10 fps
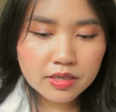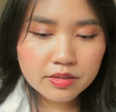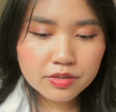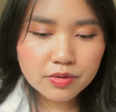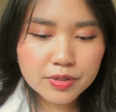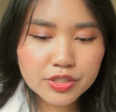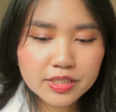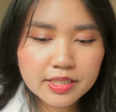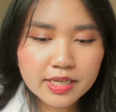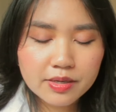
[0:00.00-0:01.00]
So
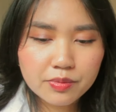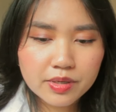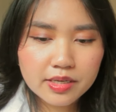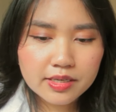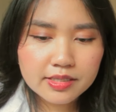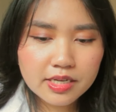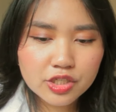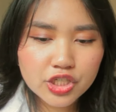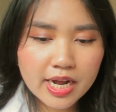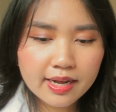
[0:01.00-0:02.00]
originally it was,
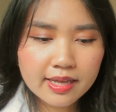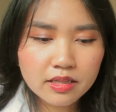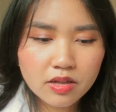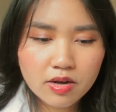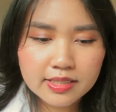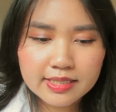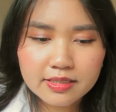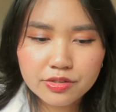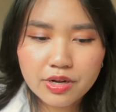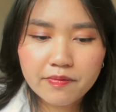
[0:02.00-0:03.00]
Jack had long
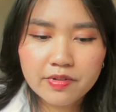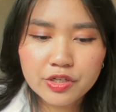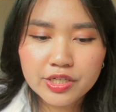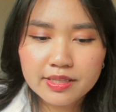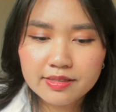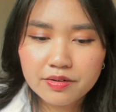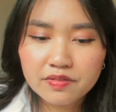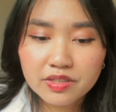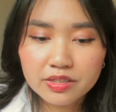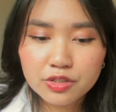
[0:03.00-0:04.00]
since stopped flinching at the sound
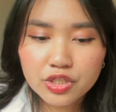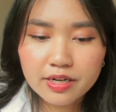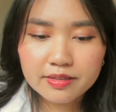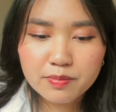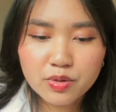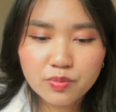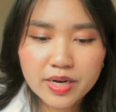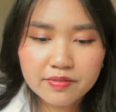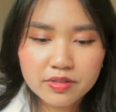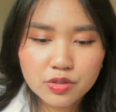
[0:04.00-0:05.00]
of gunshots, but the
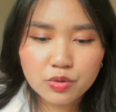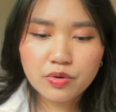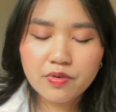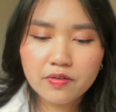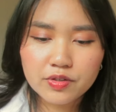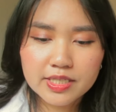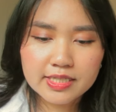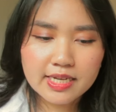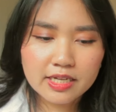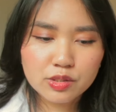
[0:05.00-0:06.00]
weight of the 2 revolvers in
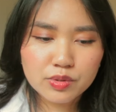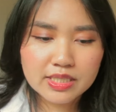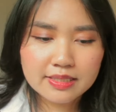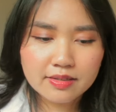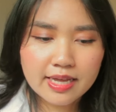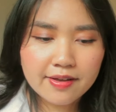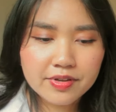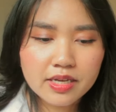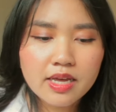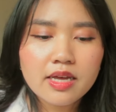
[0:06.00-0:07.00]
his hands was still
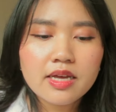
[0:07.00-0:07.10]
heavy,